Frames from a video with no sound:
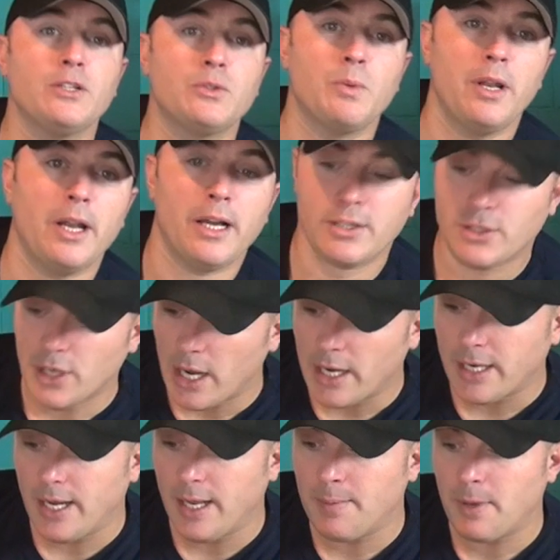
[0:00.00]
this one,
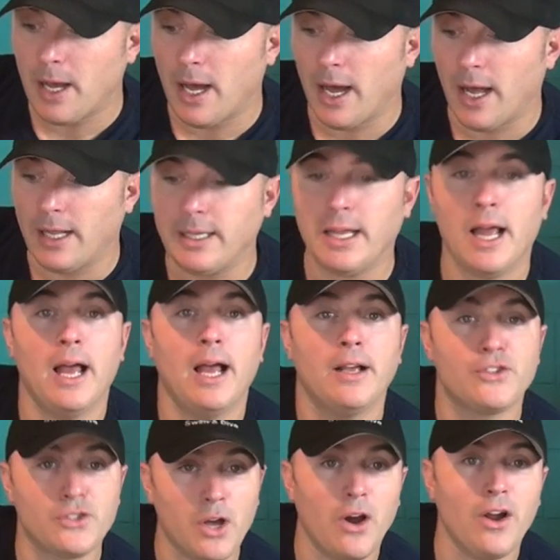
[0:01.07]
Sankadeep,
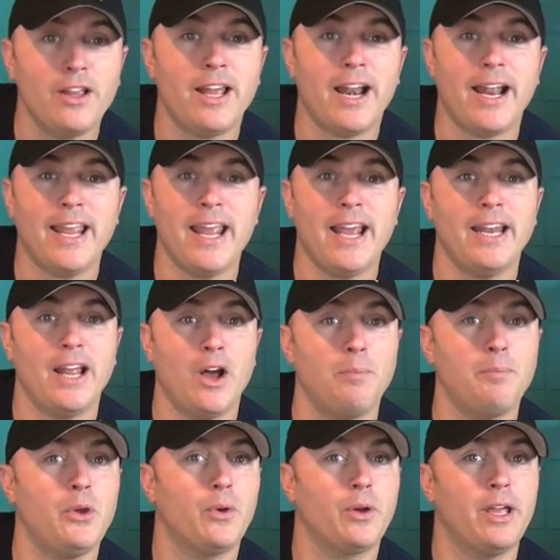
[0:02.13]
sorry that I can't
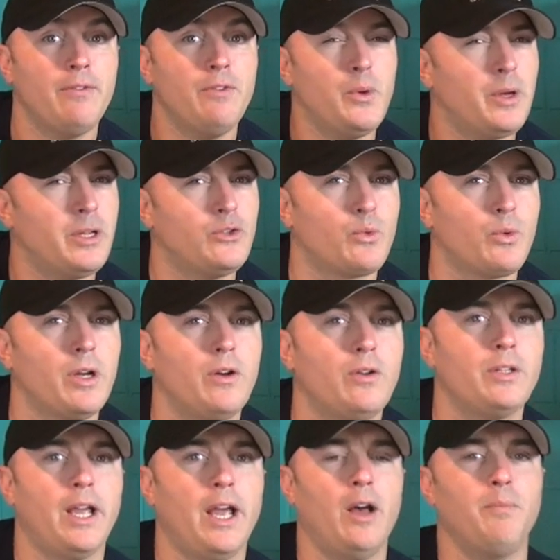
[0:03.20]
help you or give you a drill
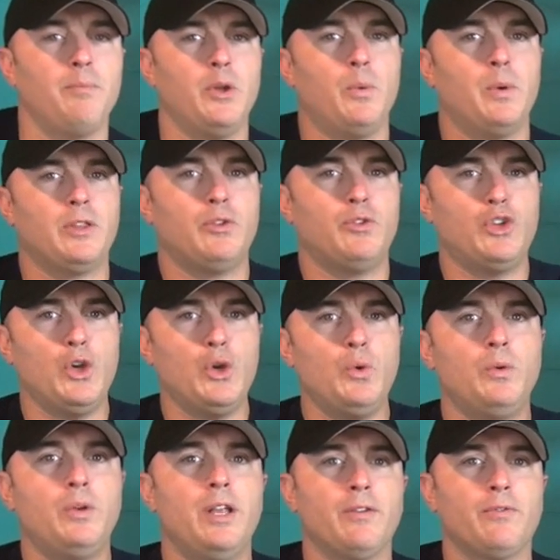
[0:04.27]
to help you with
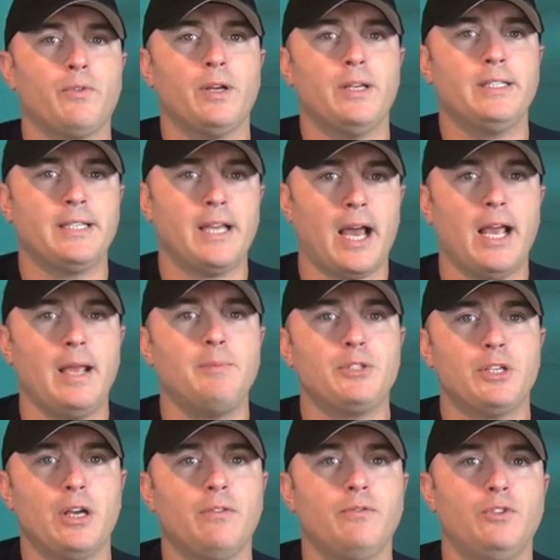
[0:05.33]
two different
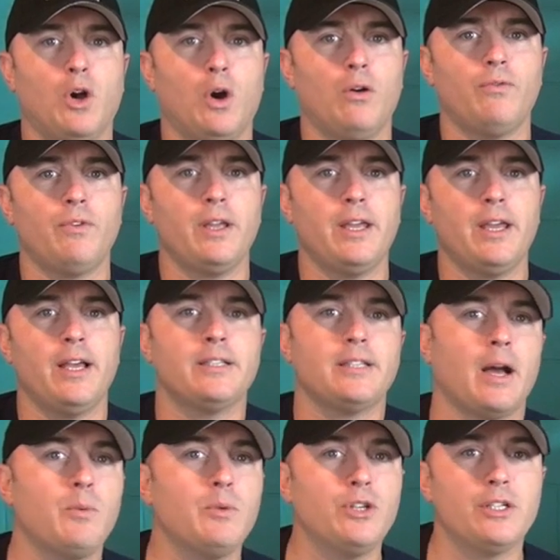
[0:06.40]
types of dolphin kicks.
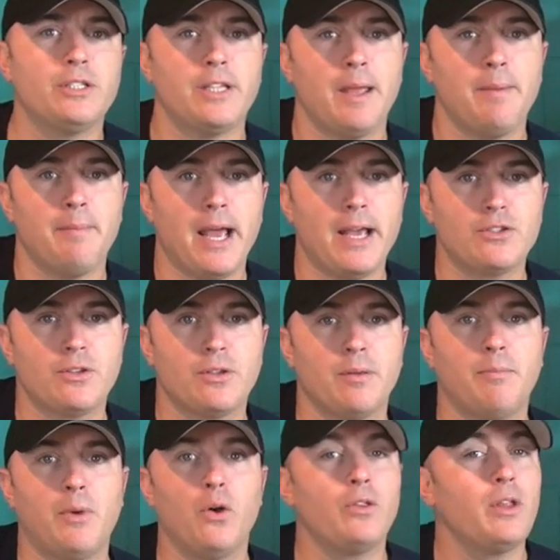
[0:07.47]
I would just say master
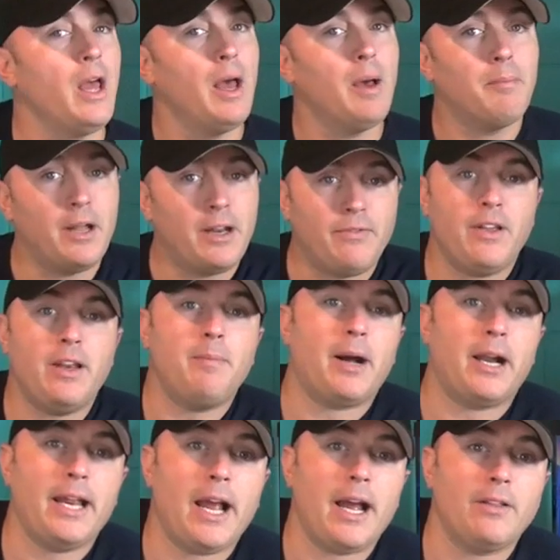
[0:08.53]
them both. But if
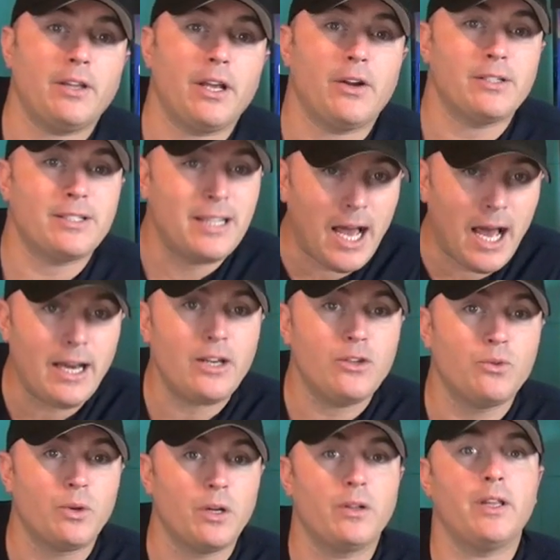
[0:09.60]
anybody out there has got a
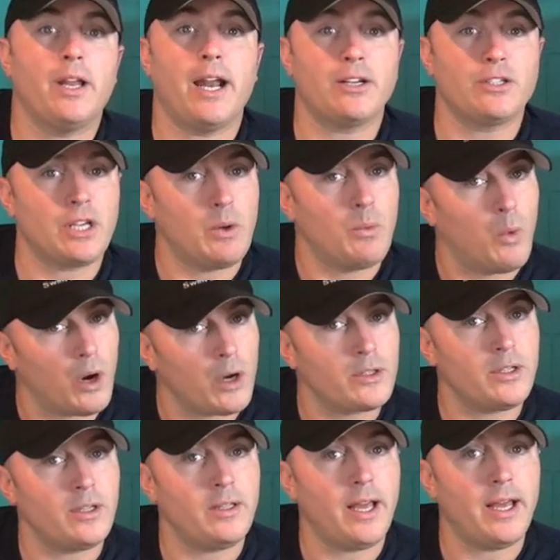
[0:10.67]
drill that actually
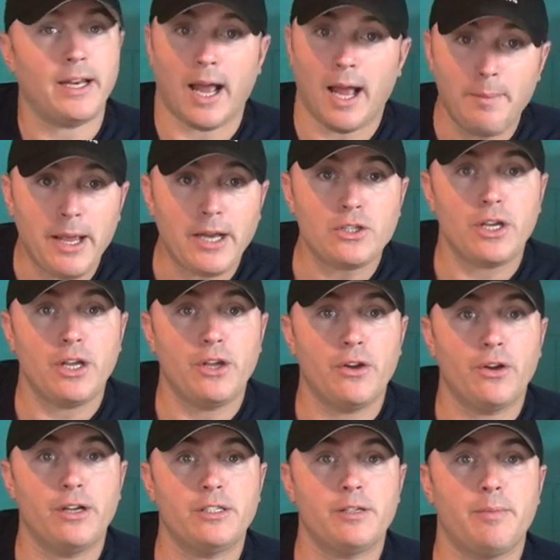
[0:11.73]
works on that, I'm actually
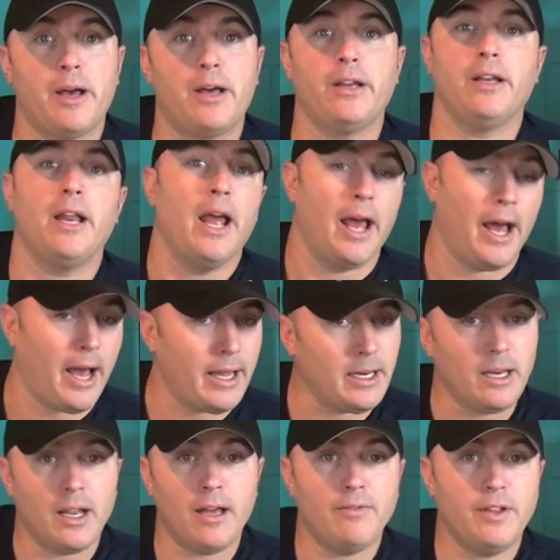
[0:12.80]
curious about it. I'd
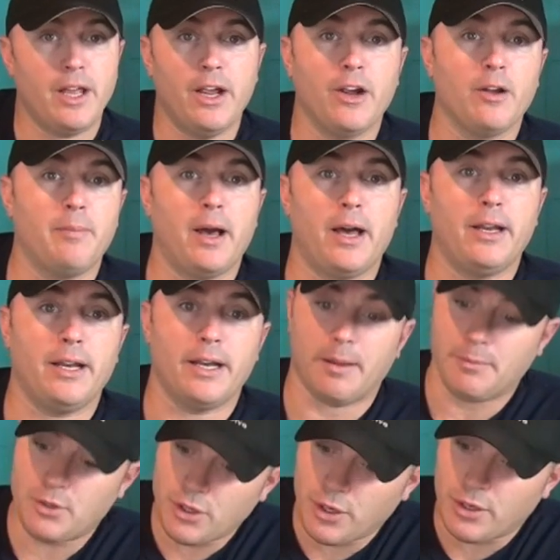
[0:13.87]
love to hear about it, and
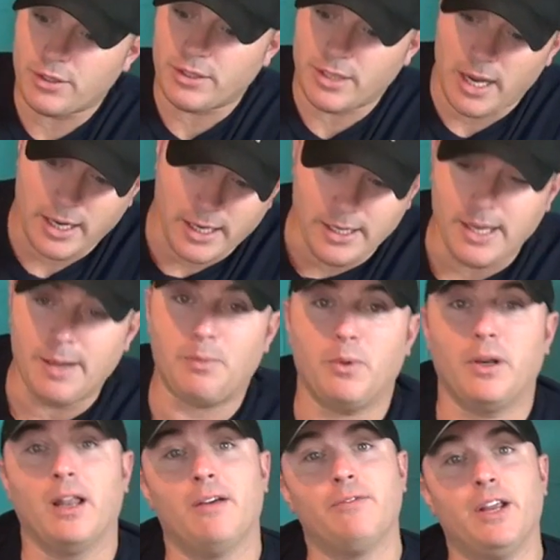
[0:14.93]
I'm sure Sankadeep
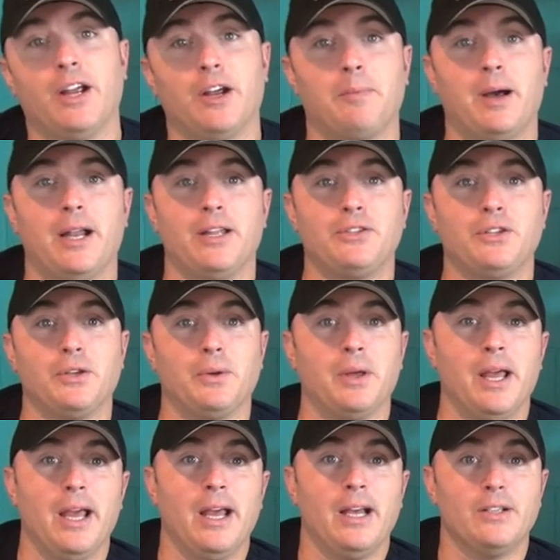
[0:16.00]
would love to hear about it too.
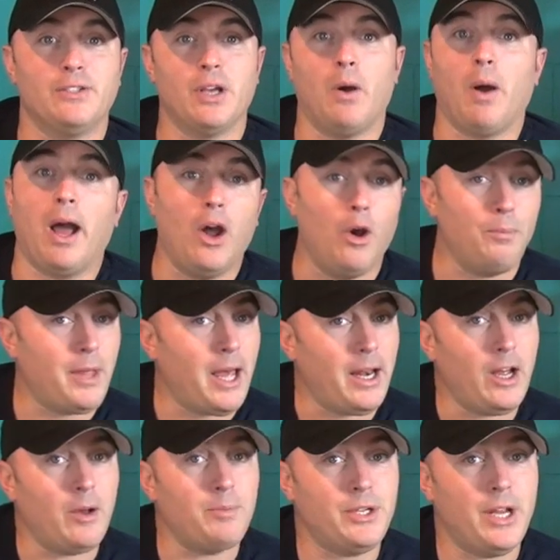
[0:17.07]
So I hope that
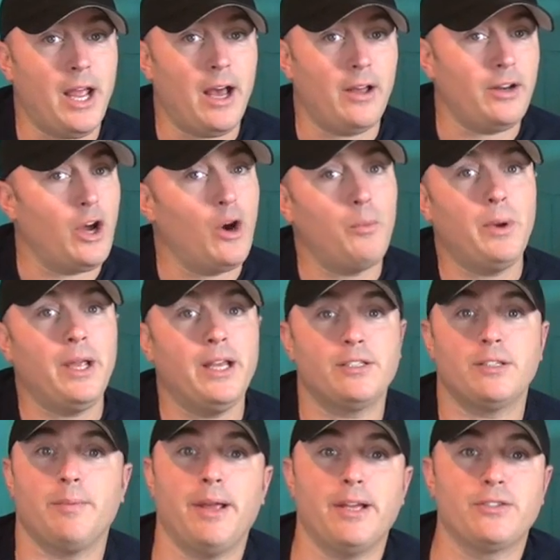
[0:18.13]
helps you out, and I hope we get
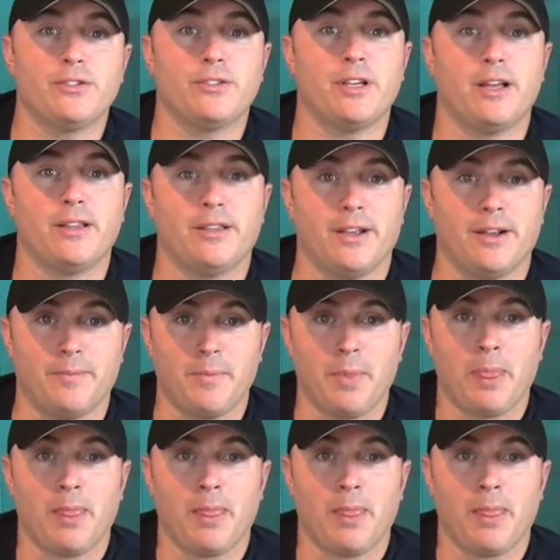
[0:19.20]
some answers out there.